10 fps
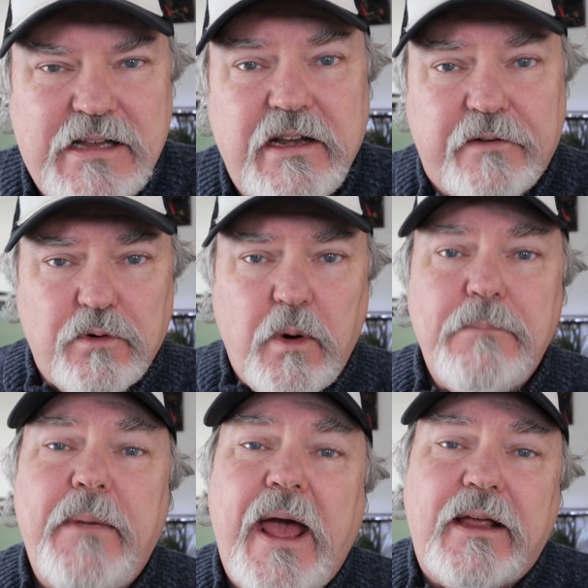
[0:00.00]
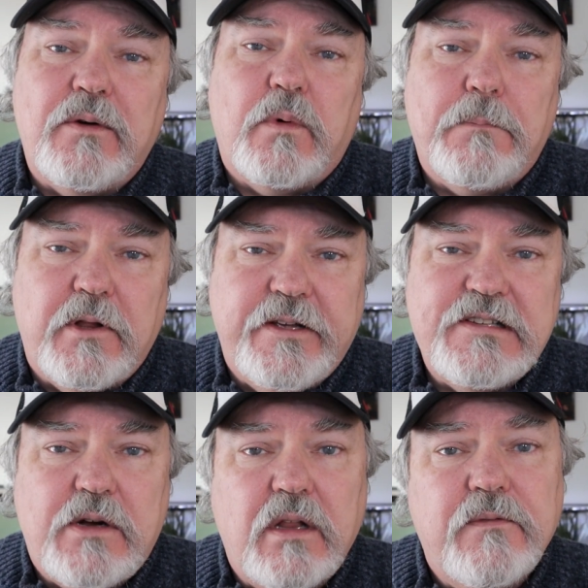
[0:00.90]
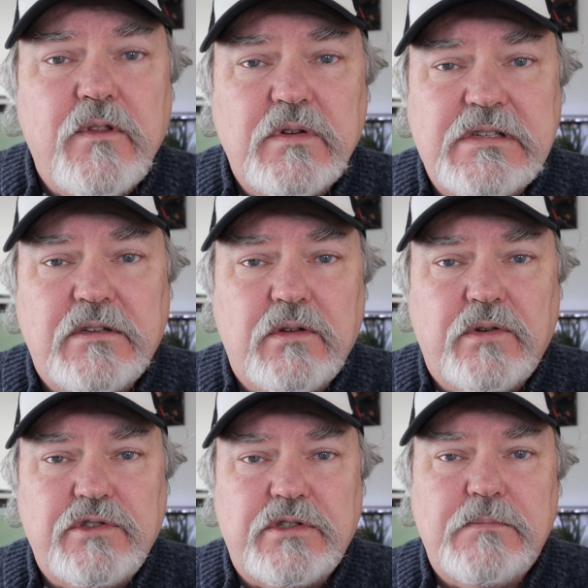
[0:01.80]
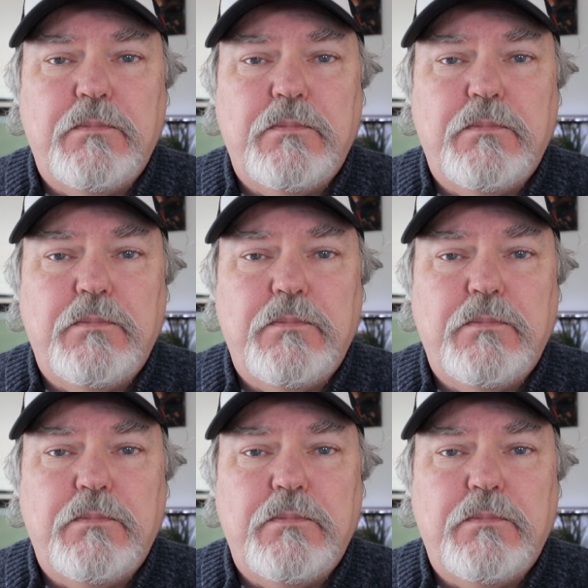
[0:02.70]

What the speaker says: I never went back and replaced all of those enclosures.